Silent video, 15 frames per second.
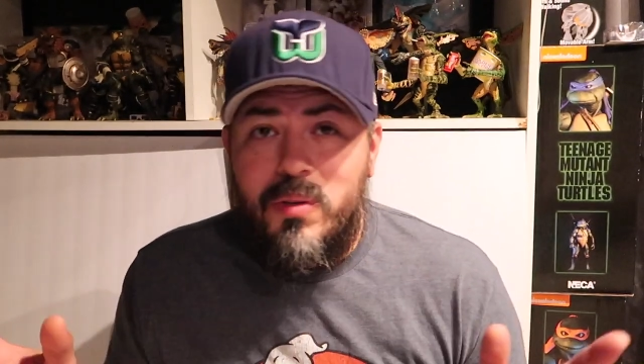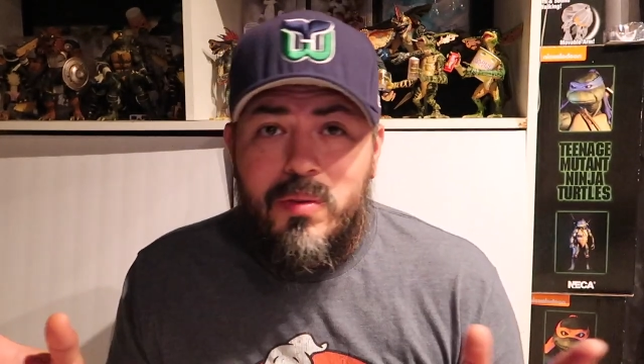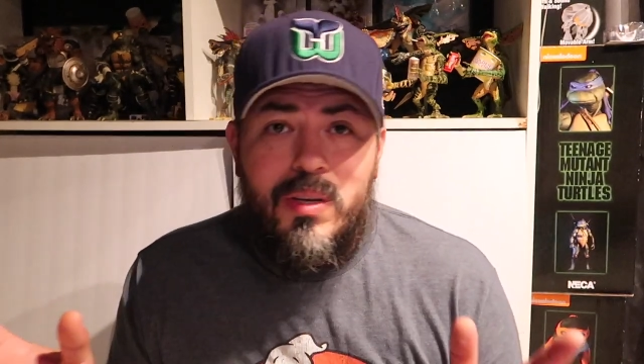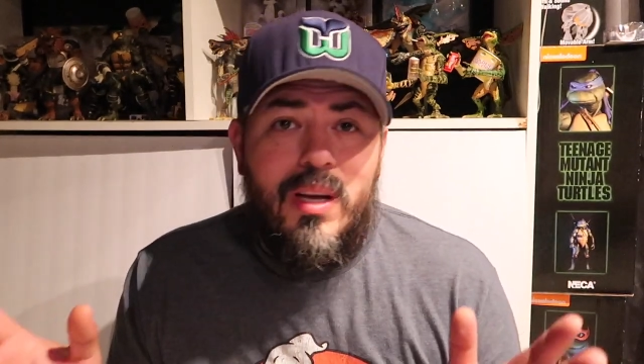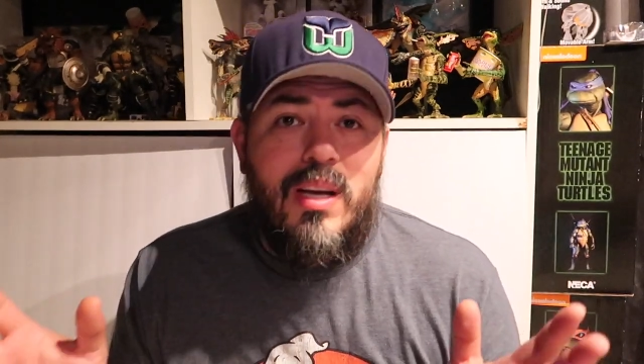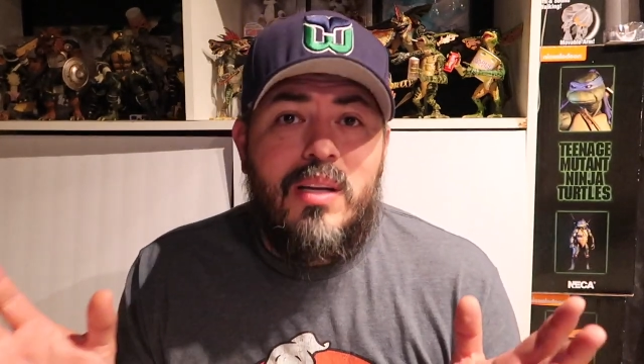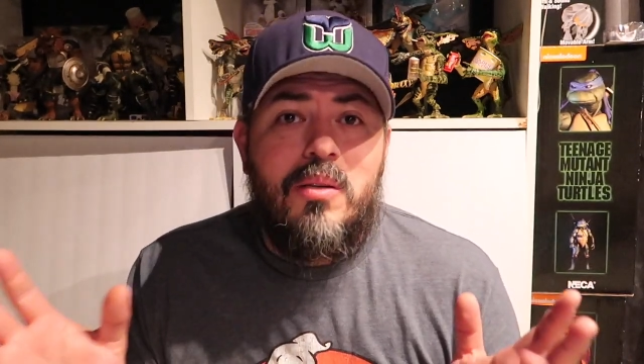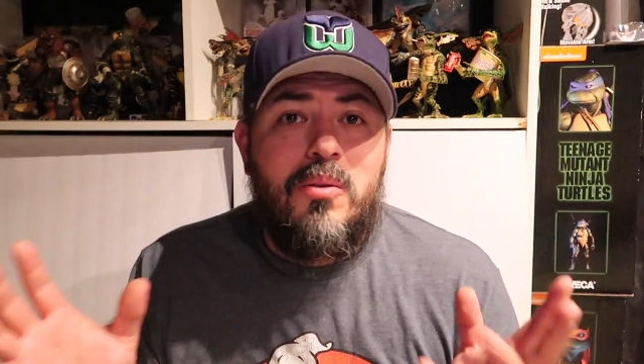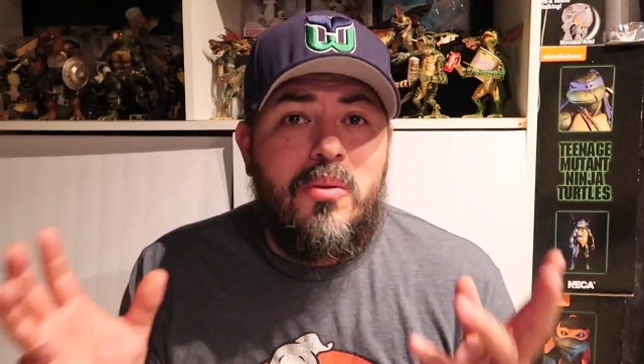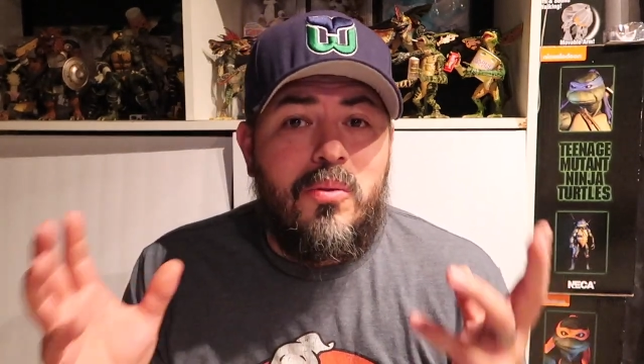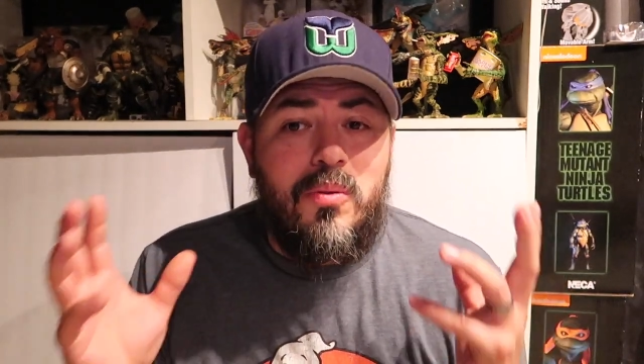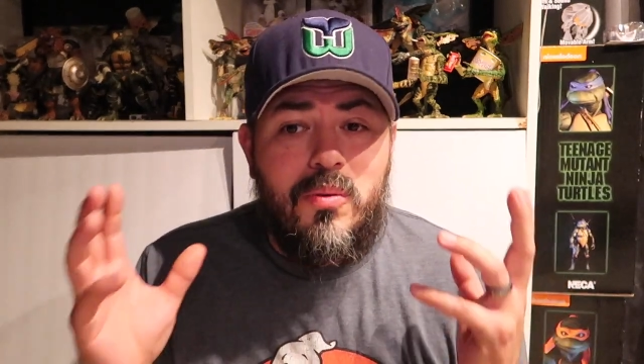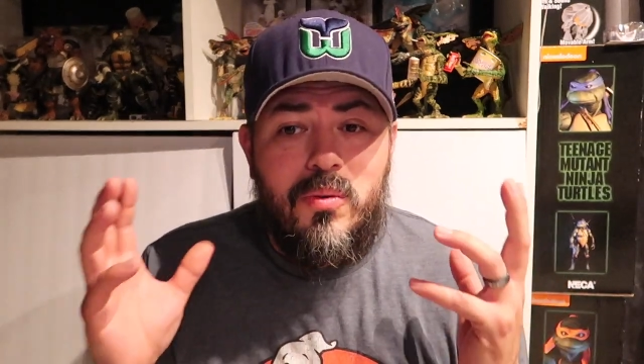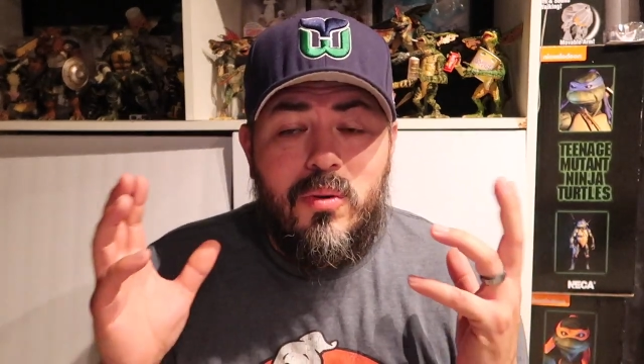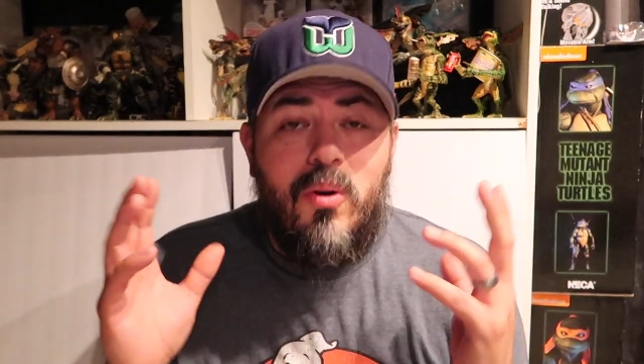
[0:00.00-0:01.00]
of you guys
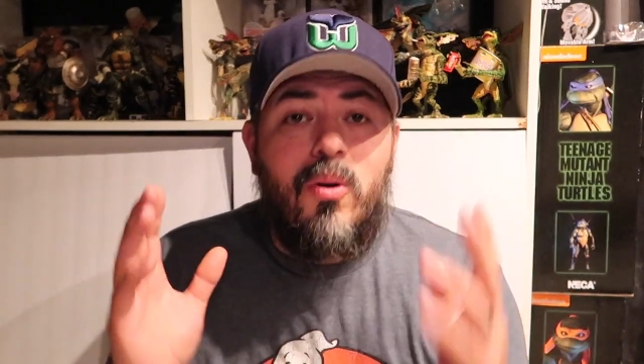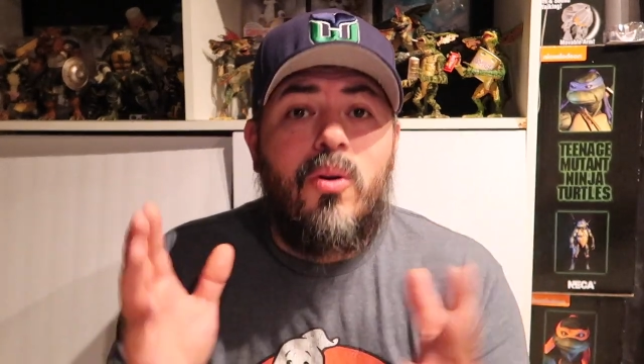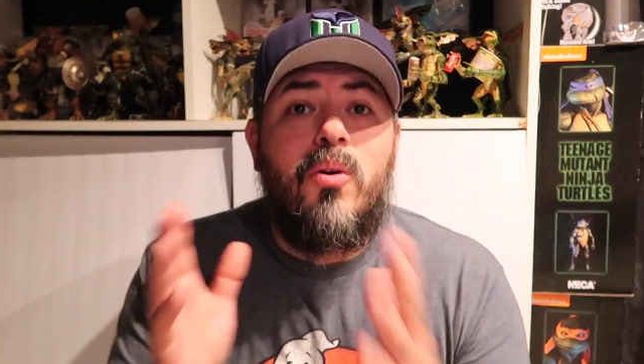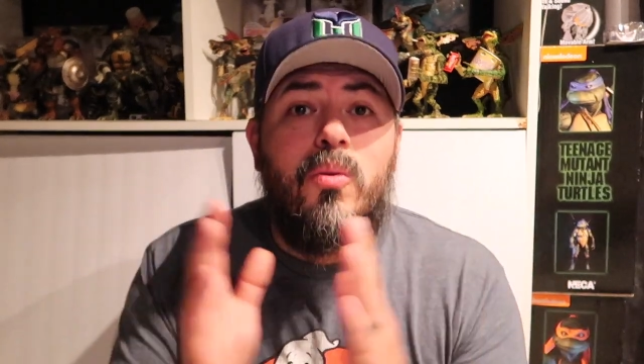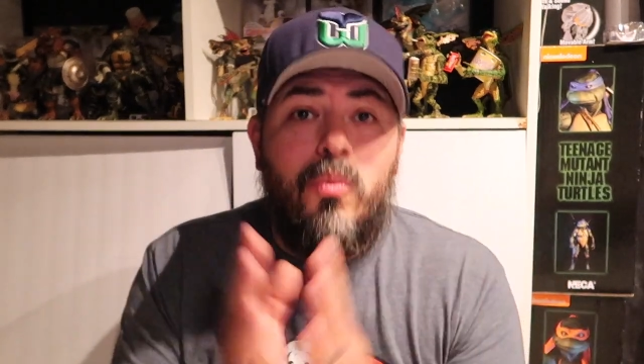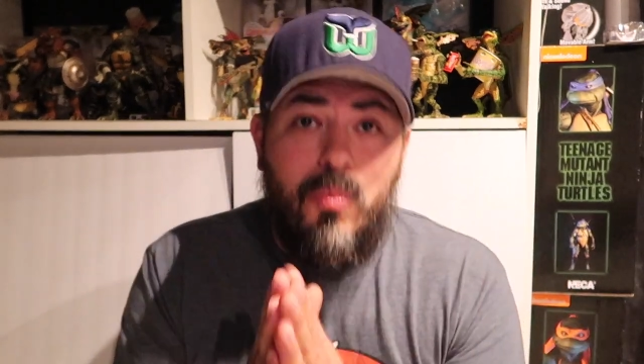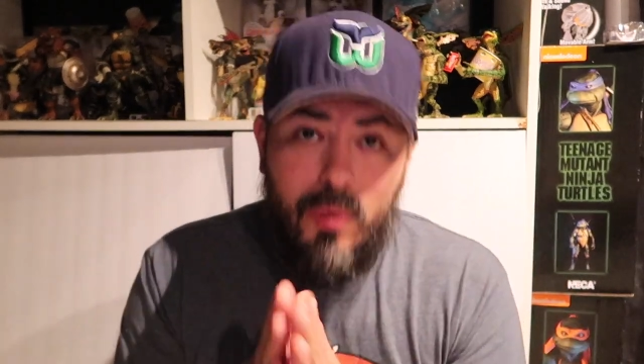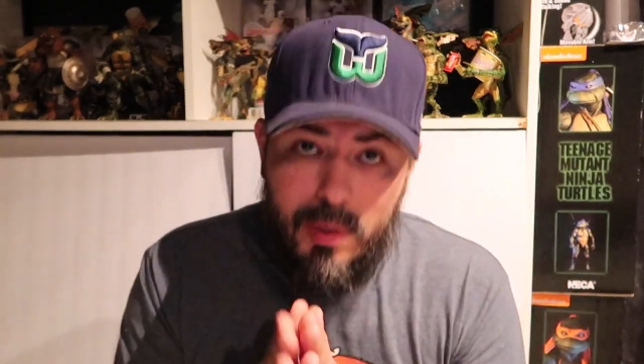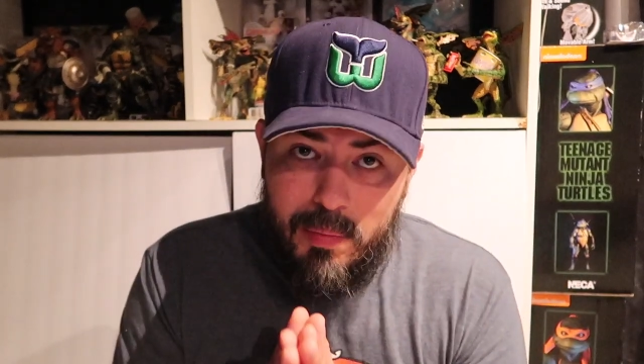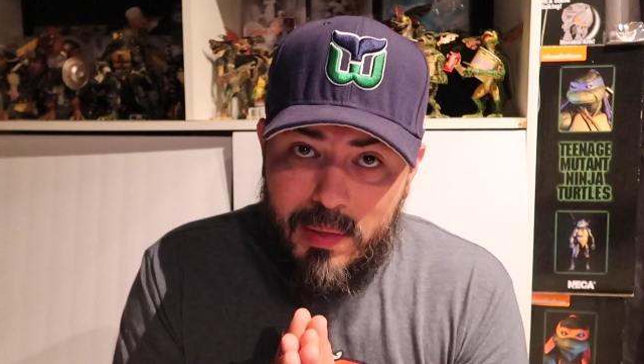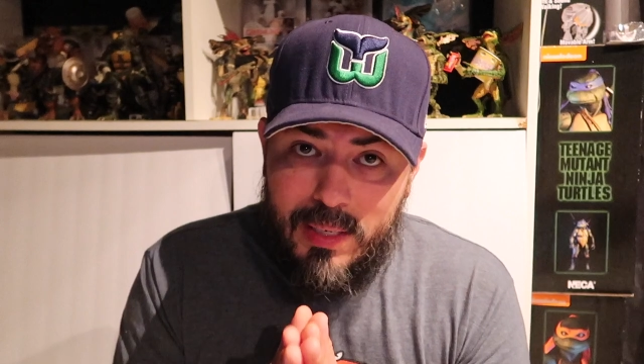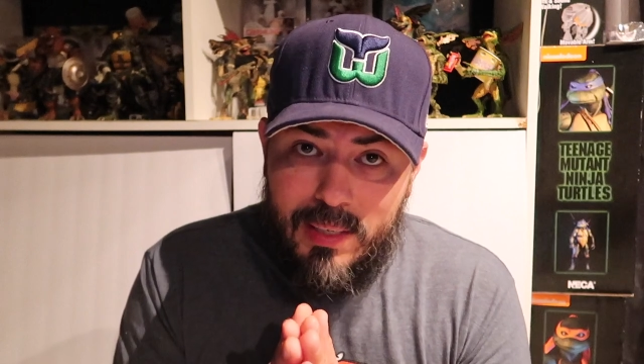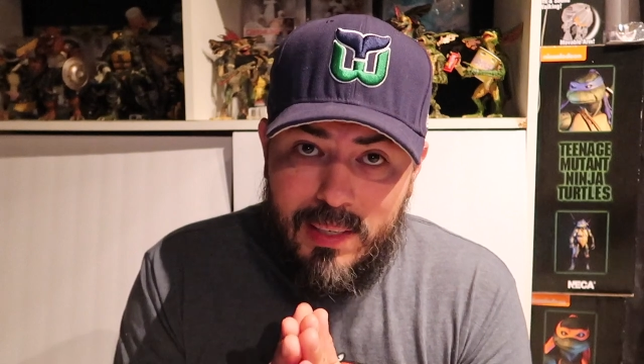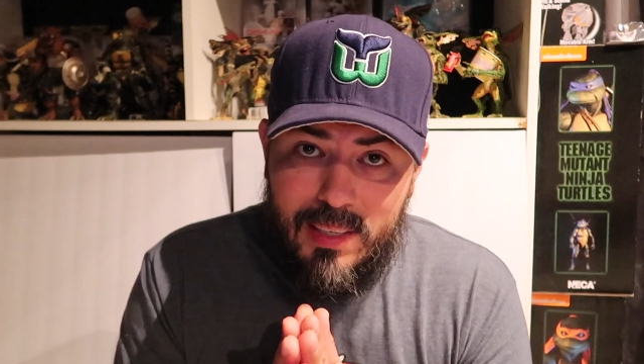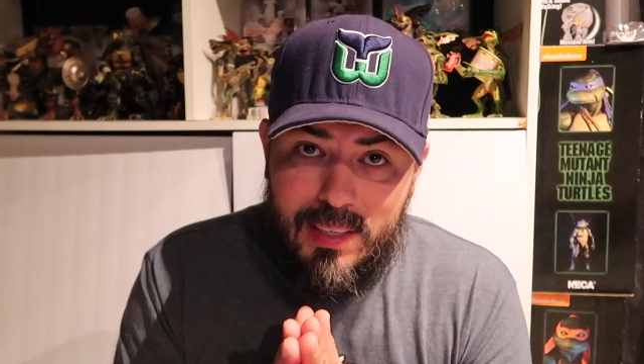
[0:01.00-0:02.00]
who, or
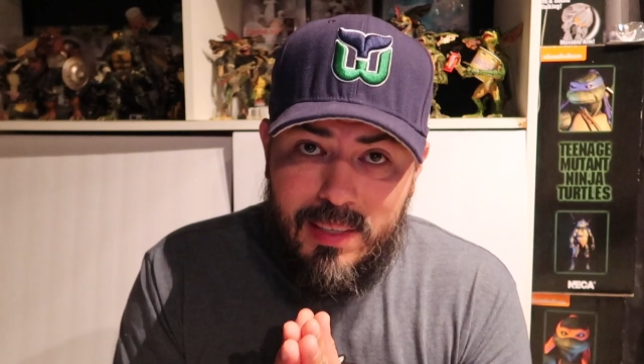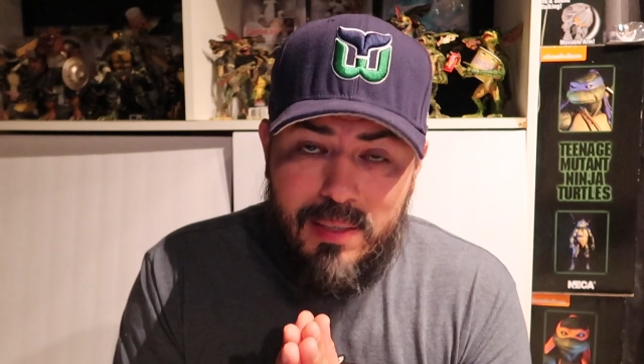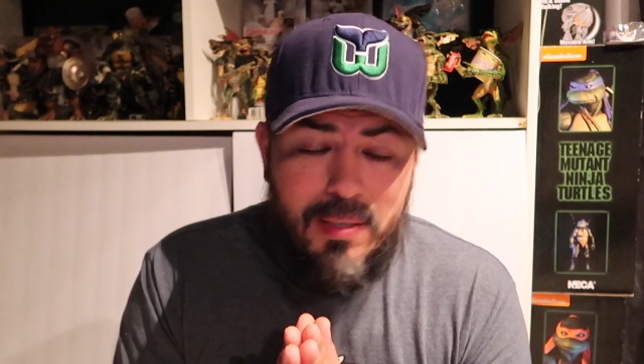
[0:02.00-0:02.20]
women.